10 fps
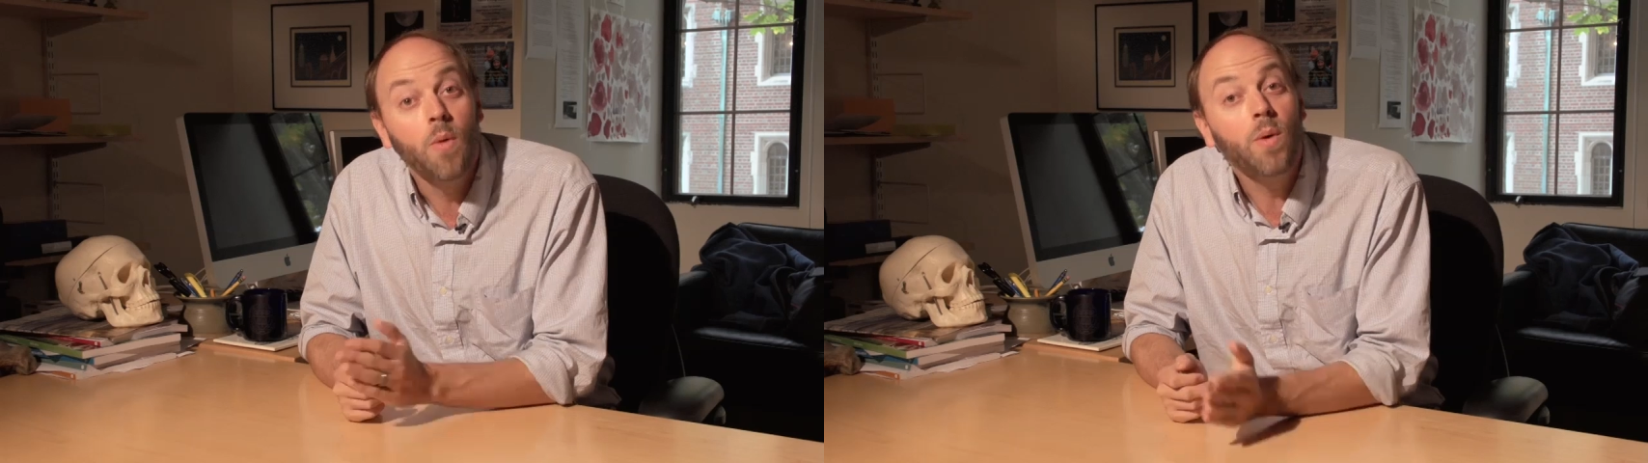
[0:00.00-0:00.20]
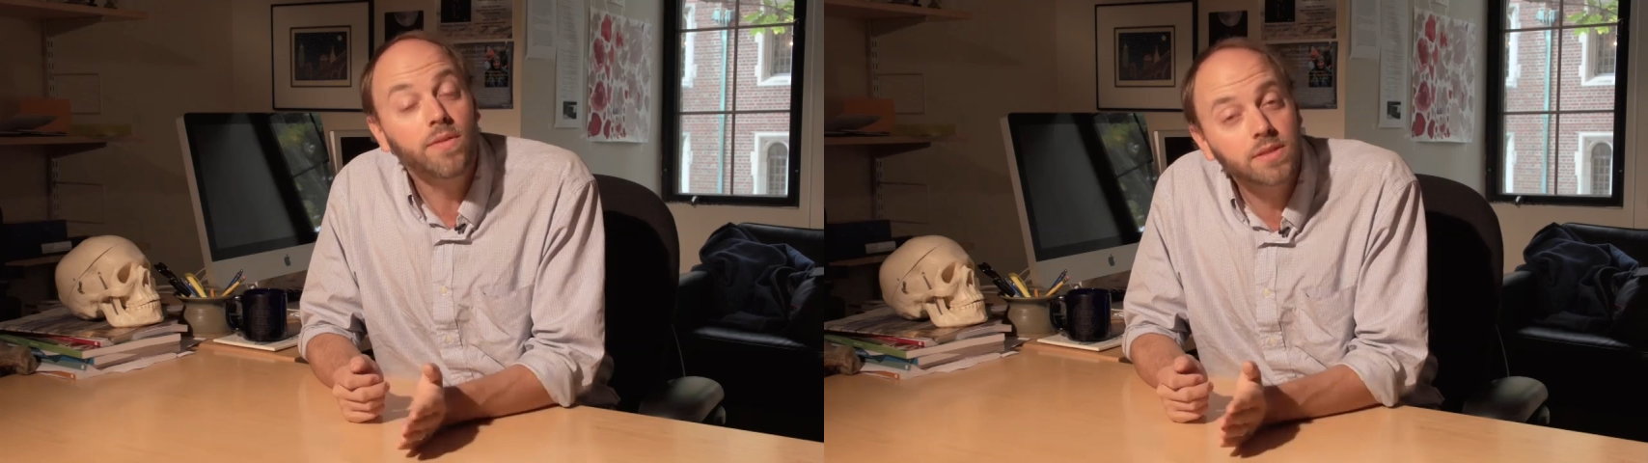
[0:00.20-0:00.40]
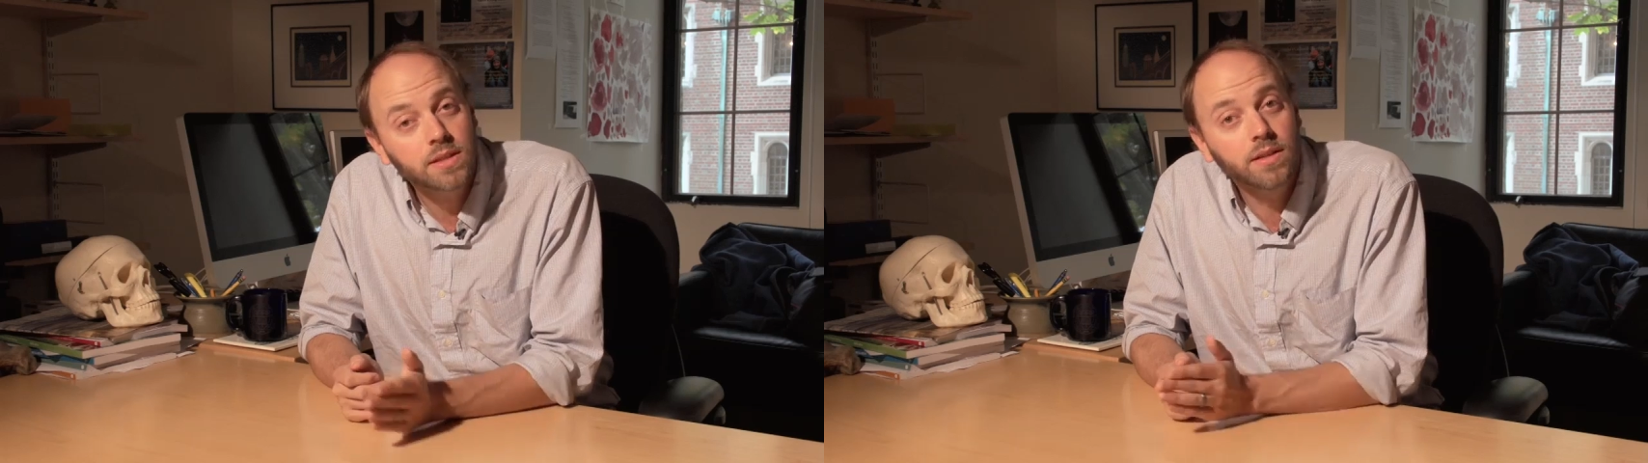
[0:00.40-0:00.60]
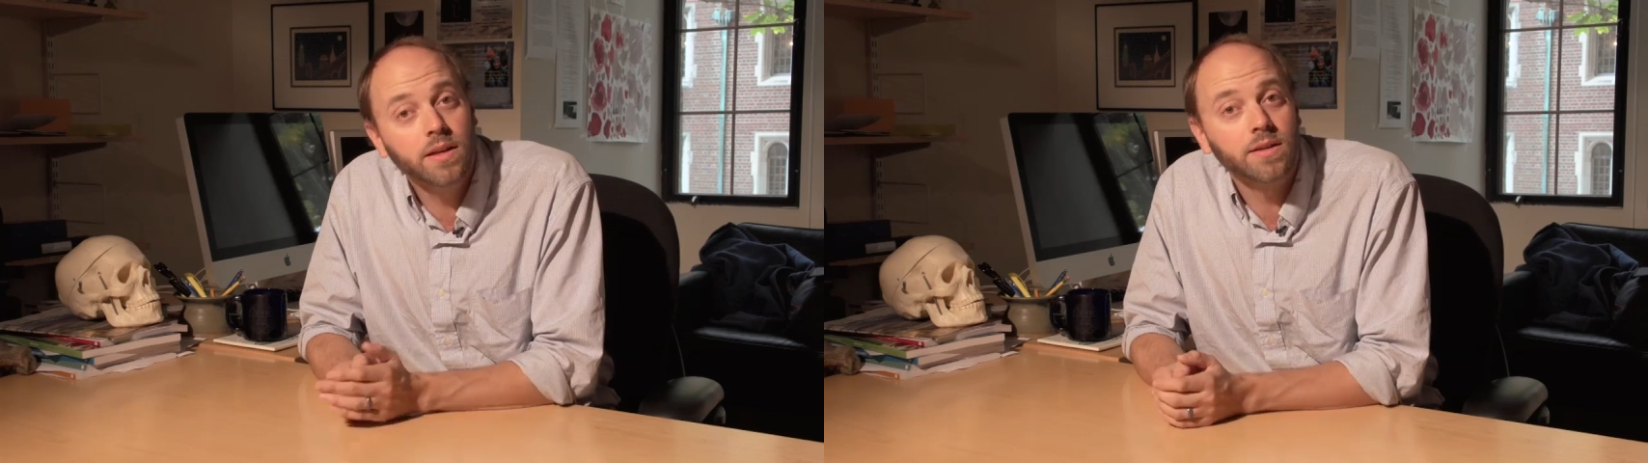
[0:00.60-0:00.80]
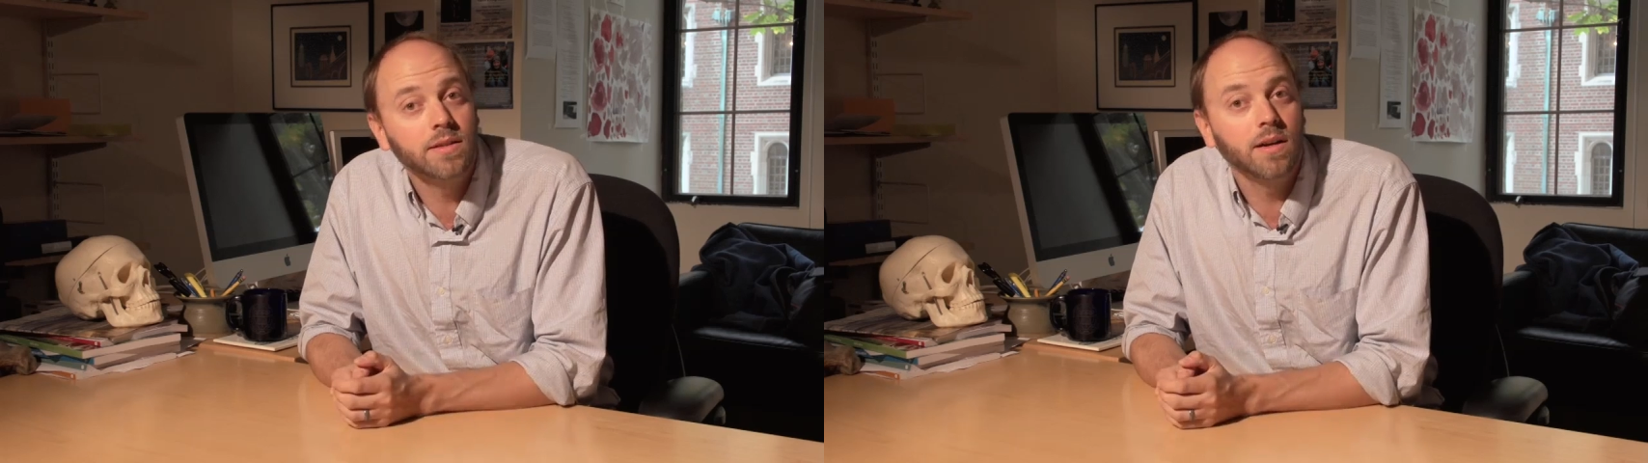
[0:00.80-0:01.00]
we've still
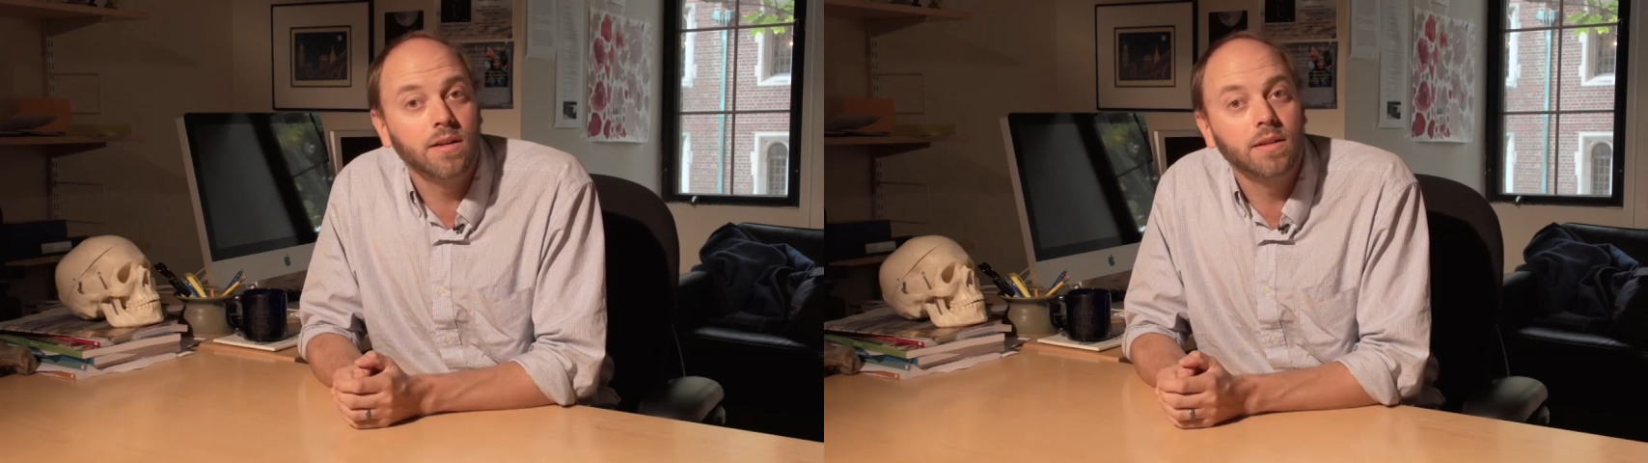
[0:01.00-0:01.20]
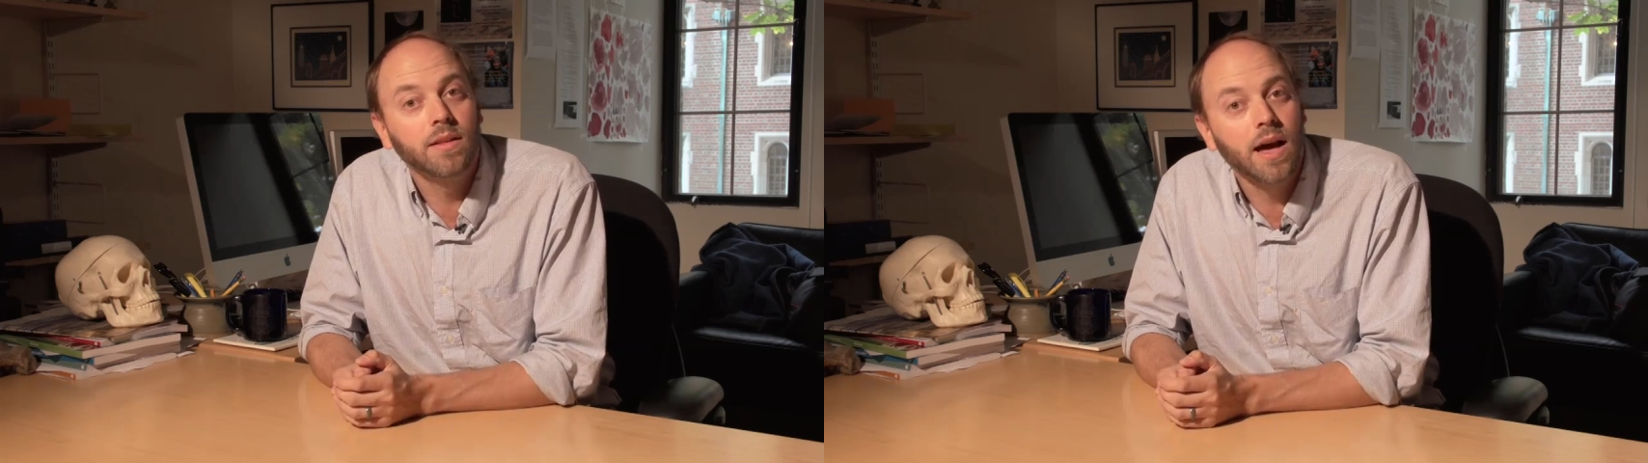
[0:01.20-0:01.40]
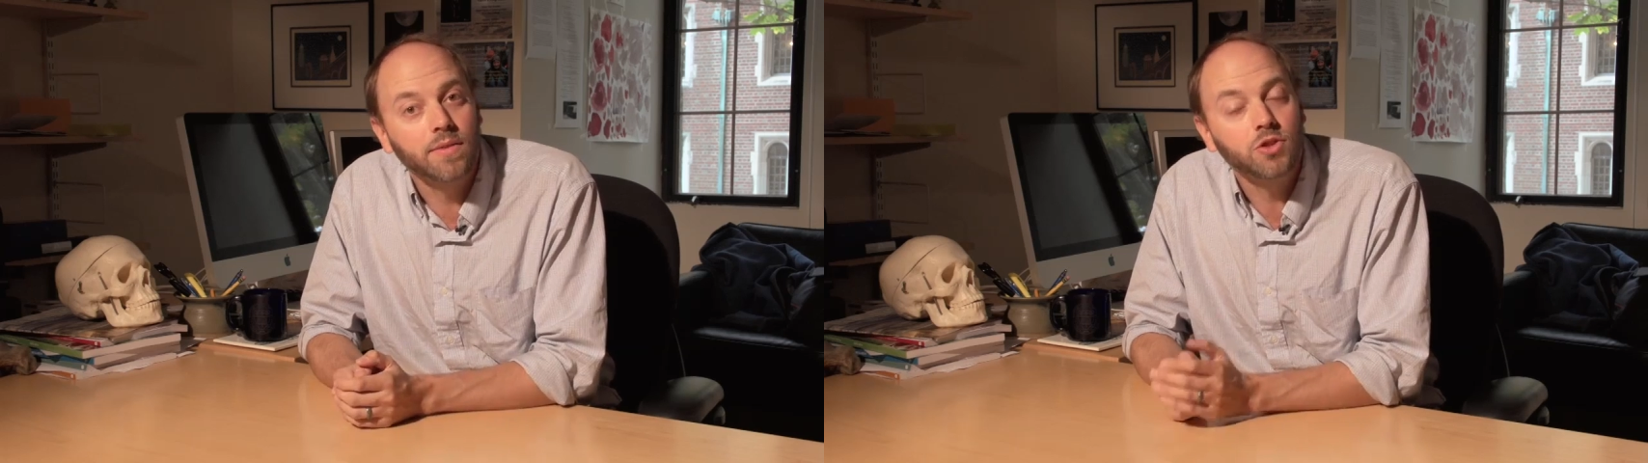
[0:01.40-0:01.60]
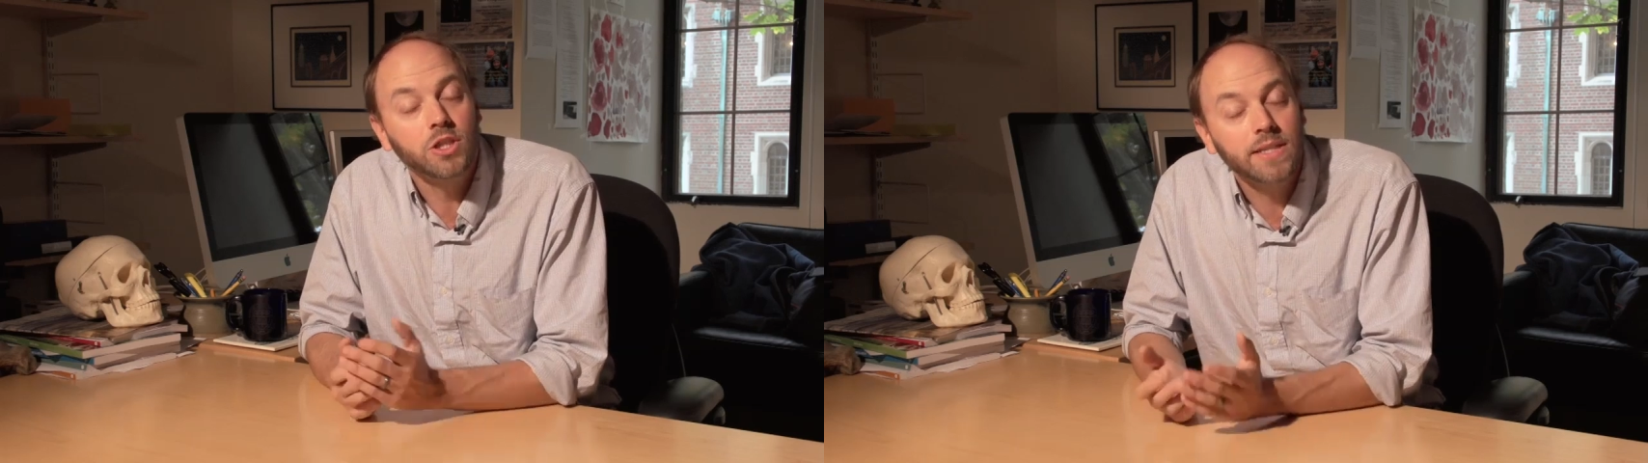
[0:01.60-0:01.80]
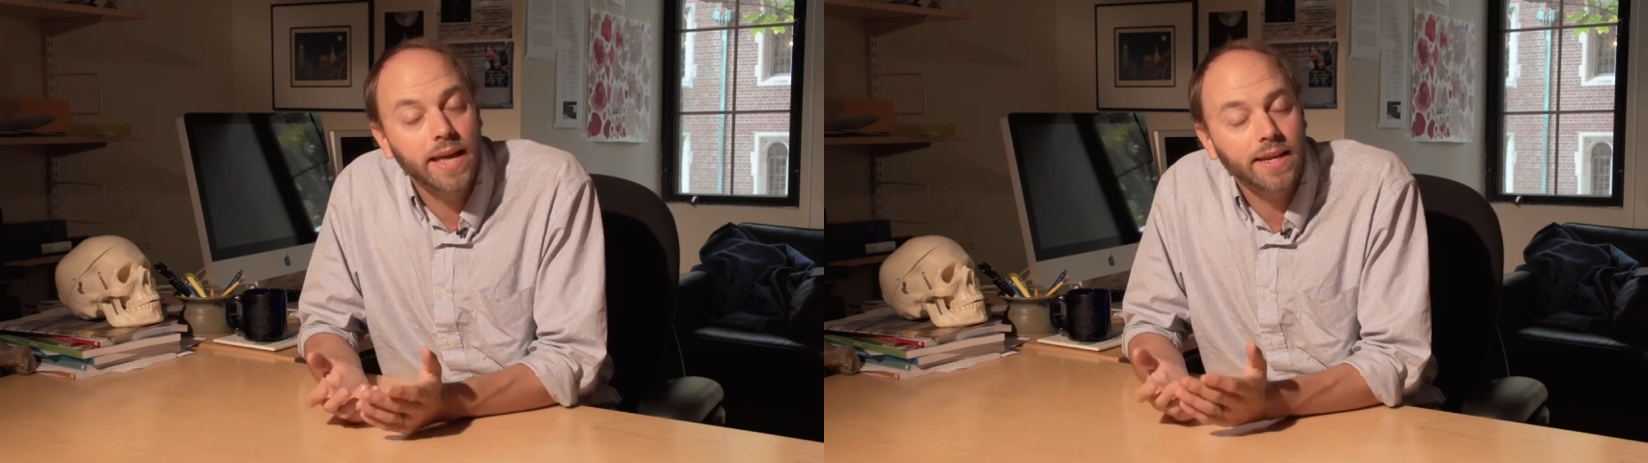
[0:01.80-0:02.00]
undergone a lot of
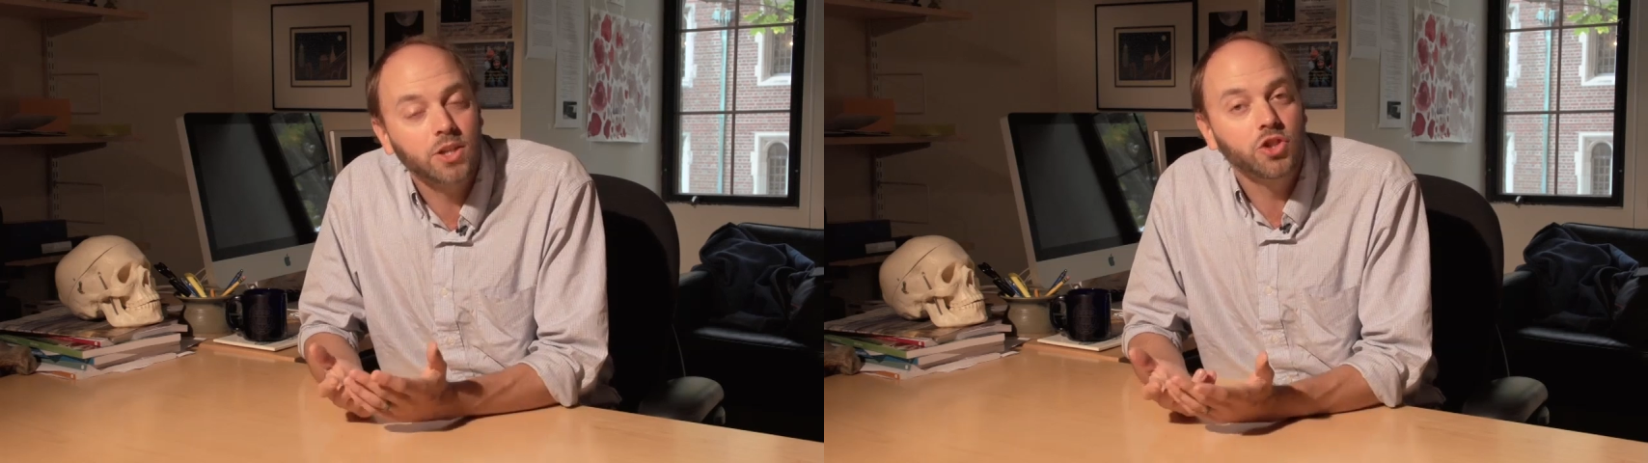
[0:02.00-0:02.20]
genetic